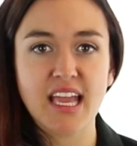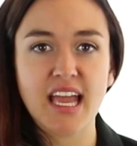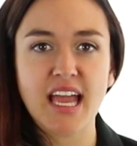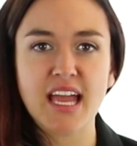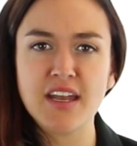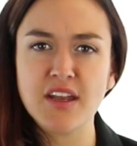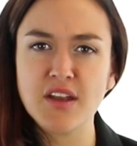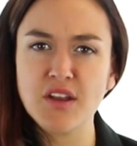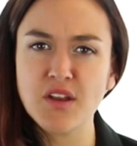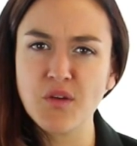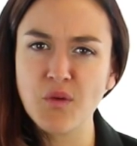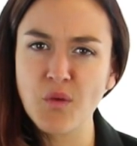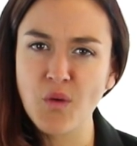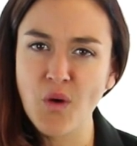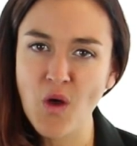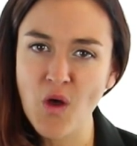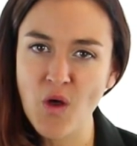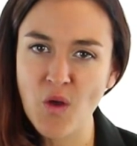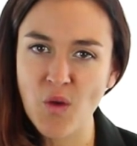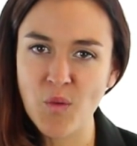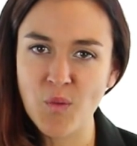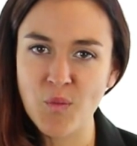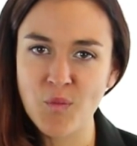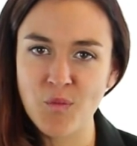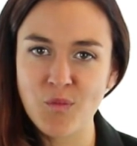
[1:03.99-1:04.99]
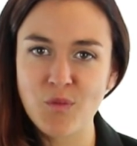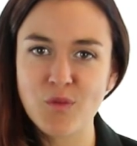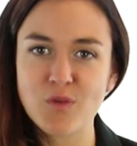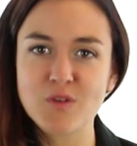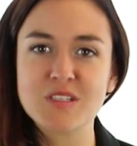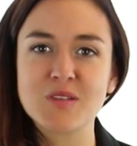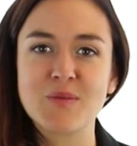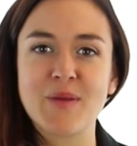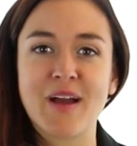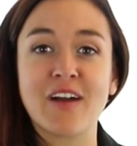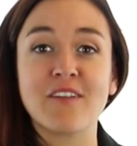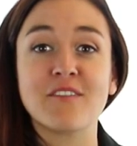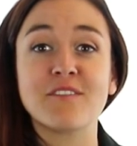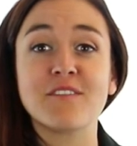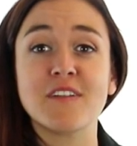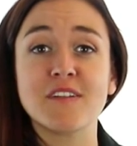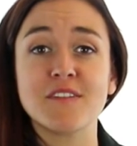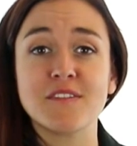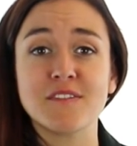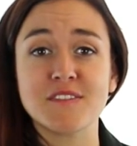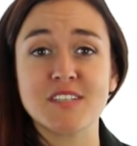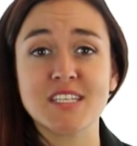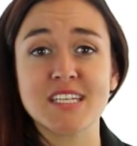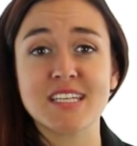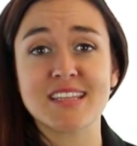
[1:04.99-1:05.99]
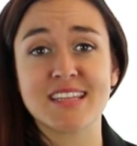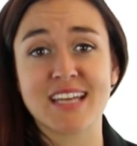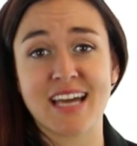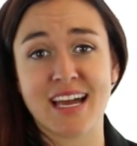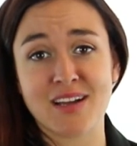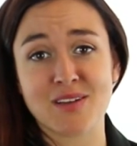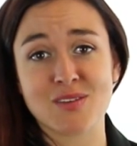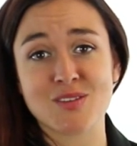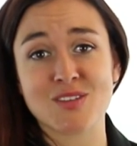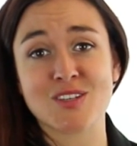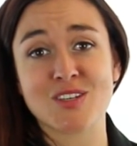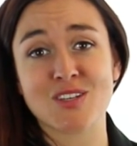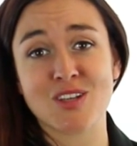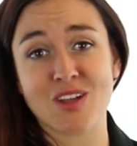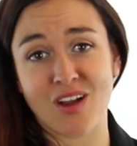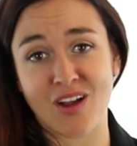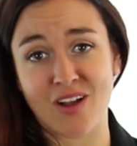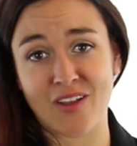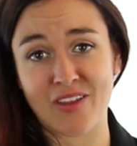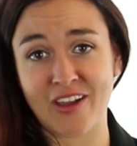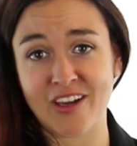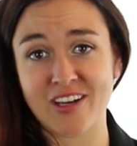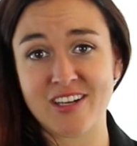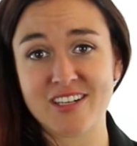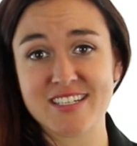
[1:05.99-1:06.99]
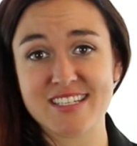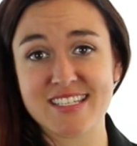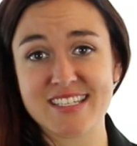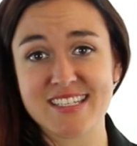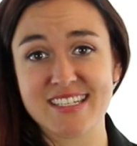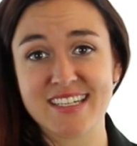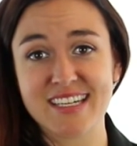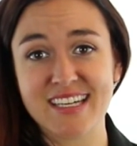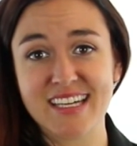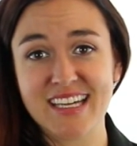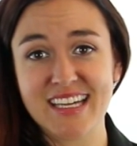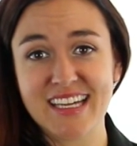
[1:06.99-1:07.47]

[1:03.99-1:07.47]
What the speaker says: and a new home was about $50,000.